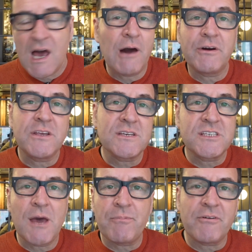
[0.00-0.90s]
How can you
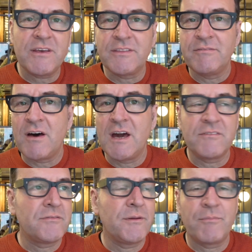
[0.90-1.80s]
separate the
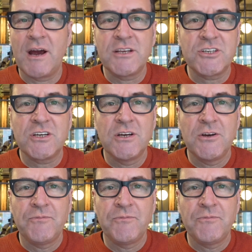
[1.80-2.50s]
vine from the branch?